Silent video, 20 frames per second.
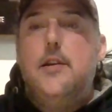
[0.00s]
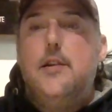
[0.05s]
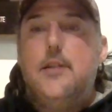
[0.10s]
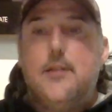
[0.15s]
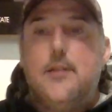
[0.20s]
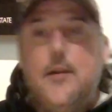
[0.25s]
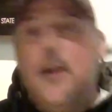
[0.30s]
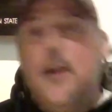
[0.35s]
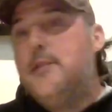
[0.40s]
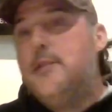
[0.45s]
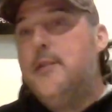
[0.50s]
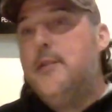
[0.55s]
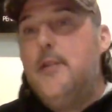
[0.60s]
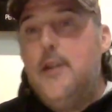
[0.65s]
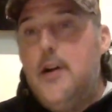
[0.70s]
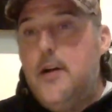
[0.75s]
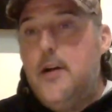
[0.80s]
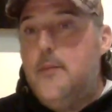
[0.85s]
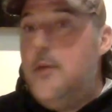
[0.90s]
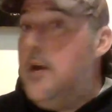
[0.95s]
So I stood
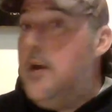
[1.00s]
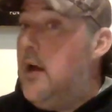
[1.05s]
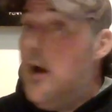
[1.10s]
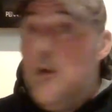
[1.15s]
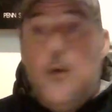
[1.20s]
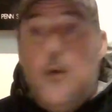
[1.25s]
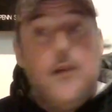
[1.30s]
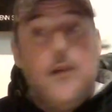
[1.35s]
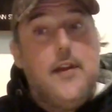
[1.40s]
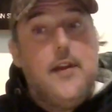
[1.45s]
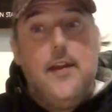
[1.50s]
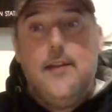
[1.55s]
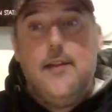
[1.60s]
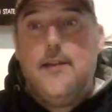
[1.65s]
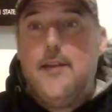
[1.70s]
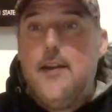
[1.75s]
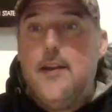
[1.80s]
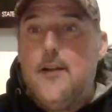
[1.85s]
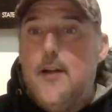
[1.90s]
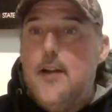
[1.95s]
up. I wasn't getting
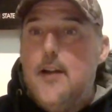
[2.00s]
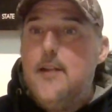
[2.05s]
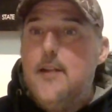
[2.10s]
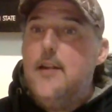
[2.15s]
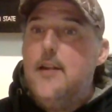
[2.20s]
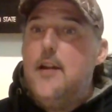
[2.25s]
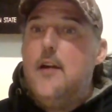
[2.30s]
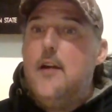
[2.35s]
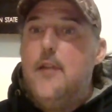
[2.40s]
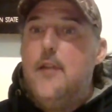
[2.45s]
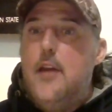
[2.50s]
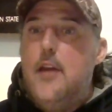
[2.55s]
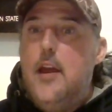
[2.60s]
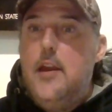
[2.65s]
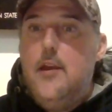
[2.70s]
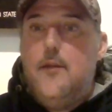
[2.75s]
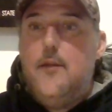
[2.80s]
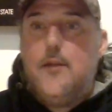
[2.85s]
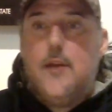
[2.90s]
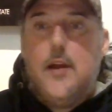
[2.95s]
sick or anything. And
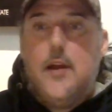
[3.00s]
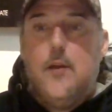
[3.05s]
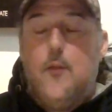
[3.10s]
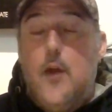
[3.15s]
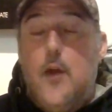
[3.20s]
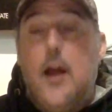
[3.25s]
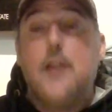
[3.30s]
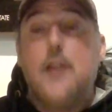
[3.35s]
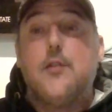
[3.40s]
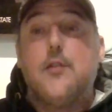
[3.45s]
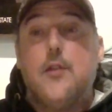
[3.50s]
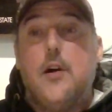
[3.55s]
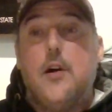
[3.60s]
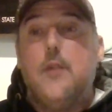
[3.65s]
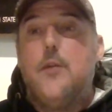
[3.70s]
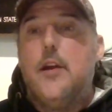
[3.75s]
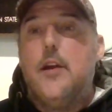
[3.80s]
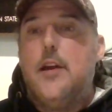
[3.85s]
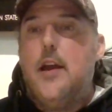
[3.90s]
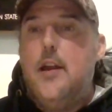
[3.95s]
he was like, when I stood up
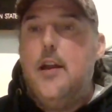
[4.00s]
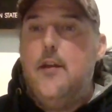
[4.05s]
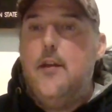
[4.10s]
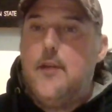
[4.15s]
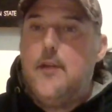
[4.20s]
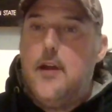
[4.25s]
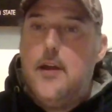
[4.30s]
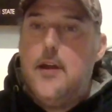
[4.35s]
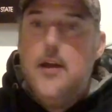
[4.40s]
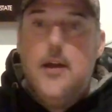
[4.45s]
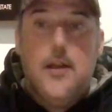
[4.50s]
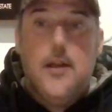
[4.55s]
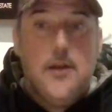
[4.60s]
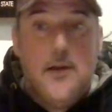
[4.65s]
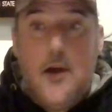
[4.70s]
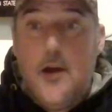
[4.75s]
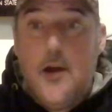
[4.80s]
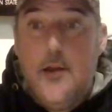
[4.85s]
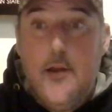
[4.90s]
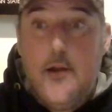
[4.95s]
like that, he was like,
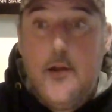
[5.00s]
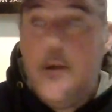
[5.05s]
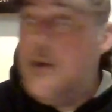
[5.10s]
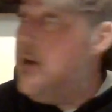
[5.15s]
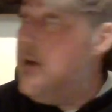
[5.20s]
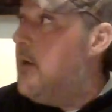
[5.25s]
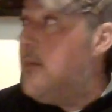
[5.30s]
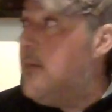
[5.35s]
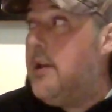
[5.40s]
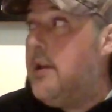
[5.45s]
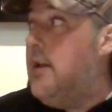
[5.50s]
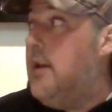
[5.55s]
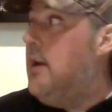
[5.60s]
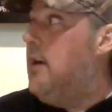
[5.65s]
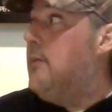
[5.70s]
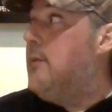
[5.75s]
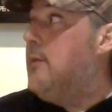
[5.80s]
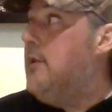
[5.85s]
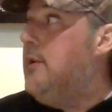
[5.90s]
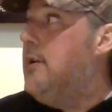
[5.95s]
Doug, you good? I'm like, yeah,
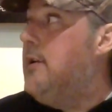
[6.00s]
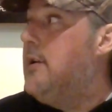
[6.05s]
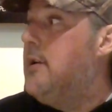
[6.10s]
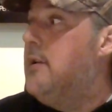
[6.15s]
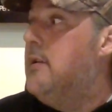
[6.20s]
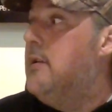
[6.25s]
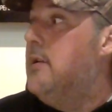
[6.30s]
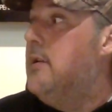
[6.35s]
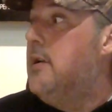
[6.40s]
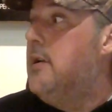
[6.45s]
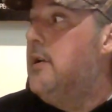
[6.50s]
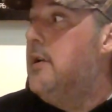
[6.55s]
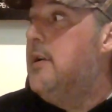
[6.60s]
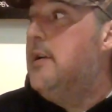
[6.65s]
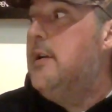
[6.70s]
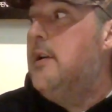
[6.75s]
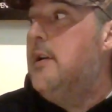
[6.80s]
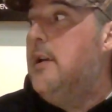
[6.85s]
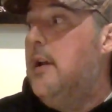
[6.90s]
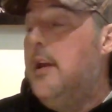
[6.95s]
I'm good.
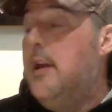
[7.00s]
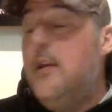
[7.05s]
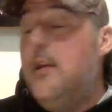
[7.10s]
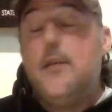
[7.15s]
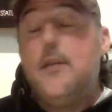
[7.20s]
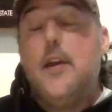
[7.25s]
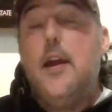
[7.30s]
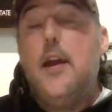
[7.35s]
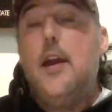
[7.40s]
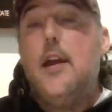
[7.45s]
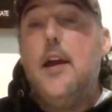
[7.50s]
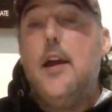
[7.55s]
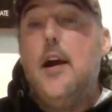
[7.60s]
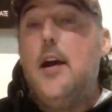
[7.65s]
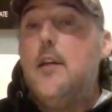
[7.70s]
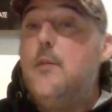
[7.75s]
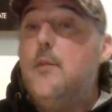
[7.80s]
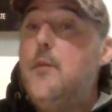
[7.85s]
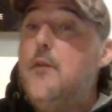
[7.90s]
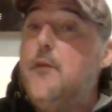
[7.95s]
And he was like, hey,
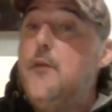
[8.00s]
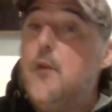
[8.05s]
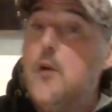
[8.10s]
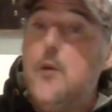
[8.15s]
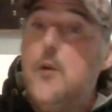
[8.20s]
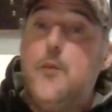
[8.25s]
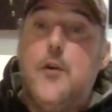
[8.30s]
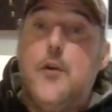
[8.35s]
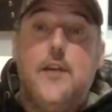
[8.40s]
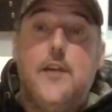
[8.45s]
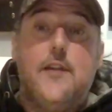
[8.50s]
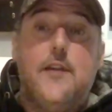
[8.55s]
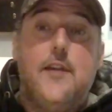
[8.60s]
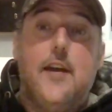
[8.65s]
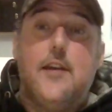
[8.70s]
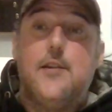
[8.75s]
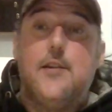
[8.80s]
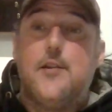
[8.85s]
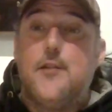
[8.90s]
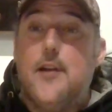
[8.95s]
guys, before we put the
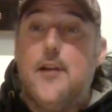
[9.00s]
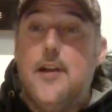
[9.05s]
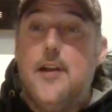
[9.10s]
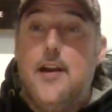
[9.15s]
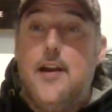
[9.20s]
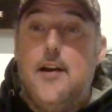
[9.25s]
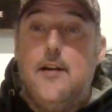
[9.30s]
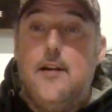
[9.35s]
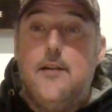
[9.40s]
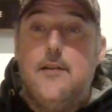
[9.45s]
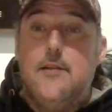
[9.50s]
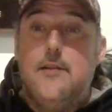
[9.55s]
second string out,